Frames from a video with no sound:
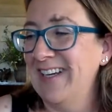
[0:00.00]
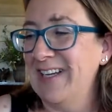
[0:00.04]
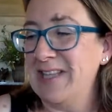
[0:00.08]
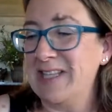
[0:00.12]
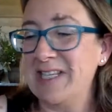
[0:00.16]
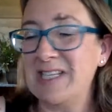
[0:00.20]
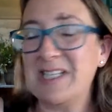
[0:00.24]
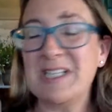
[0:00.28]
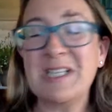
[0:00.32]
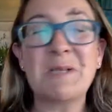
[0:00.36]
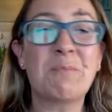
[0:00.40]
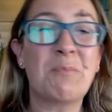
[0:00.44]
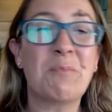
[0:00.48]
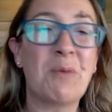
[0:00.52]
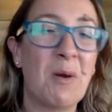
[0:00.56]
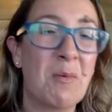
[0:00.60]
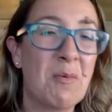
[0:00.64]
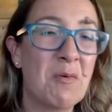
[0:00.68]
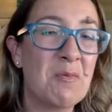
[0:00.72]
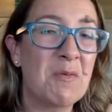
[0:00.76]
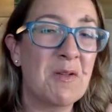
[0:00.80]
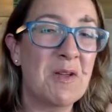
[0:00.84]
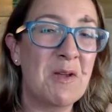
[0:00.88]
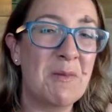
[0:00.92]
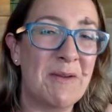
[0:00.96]
This is
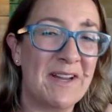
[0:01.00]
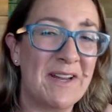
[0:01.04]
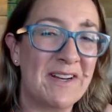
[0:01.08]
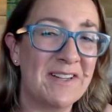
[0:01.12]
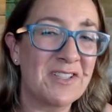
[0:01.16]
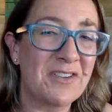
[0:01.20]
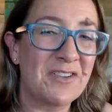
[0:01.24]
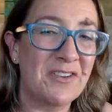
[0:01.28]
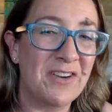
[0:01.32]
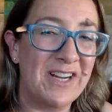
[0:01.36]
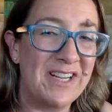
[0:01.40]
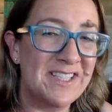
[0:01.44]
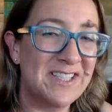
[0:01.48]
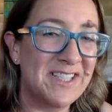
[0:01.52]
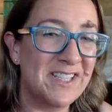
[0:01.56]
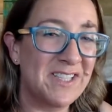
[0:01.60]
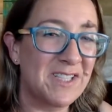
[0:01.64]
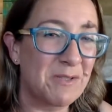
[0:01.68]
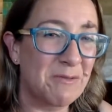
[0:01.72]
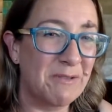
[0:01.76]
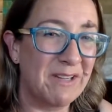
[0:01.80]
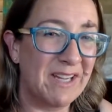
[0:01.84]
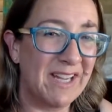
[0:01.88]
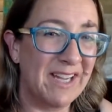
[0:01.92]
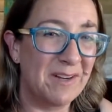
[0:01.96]
probably about as crazy
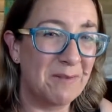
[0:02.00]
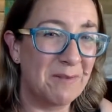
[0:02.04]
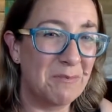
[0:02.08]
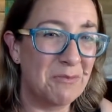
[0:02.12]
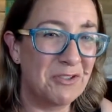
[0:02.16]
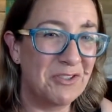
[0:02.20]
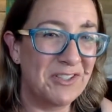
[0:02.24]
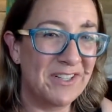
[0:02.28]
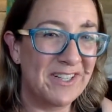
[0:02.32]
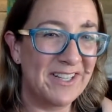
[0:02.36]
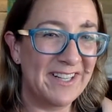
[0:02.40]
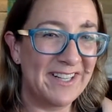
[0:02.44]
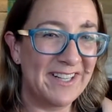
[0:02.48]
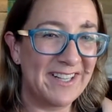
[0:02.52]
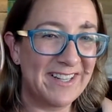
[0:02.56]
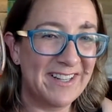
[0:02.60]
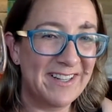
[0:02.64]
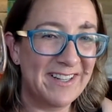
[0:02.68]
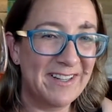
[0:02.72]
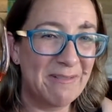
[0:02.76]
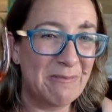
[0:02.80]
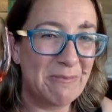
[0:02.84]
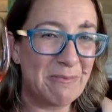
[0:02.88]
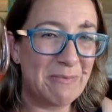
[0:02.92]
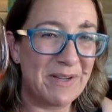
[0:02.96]
as we get at Moorooduc,
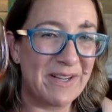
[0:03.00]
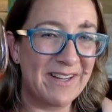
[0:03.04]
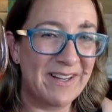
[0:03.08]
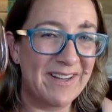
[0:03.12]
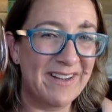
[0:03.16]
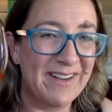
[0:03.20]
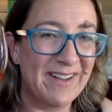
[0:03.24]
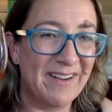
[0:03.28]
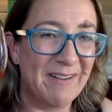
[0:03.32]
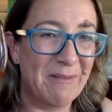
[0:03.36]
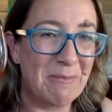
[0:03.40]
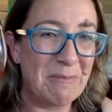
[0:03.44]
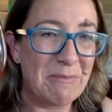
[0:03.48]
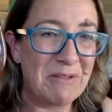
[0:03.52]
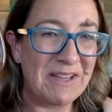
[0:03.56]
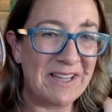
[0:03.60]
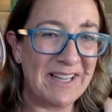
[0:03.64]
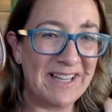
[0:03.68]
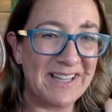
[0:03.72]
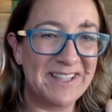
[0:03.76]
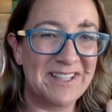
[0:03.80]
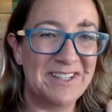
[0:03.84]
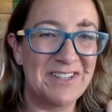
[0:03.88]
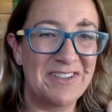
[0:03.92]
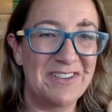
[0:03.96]
but I'm
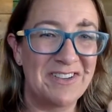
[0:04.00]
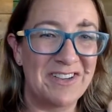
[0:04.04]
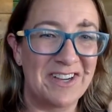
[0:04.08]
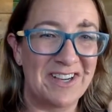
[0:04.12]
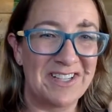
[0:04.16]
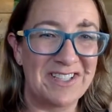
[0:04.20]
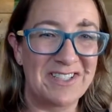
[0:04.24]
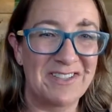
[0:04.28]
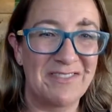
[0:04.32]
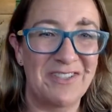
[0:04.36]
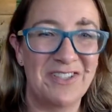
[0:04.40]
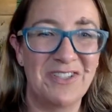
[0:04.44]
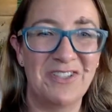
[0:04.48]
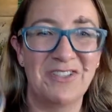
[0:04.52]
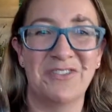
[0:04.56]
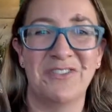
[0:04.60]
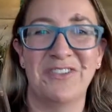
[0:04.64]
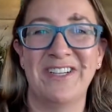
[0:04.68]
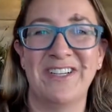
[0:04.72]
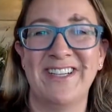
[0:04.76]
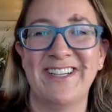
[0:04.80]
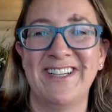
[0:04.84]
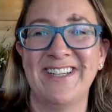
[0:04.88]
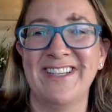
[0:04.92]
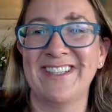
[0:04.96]
glad that you guys have
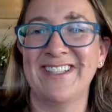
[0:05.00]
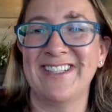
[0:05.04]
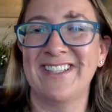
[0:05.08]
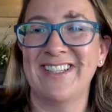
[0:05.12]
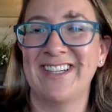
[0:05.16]
enjoyed it.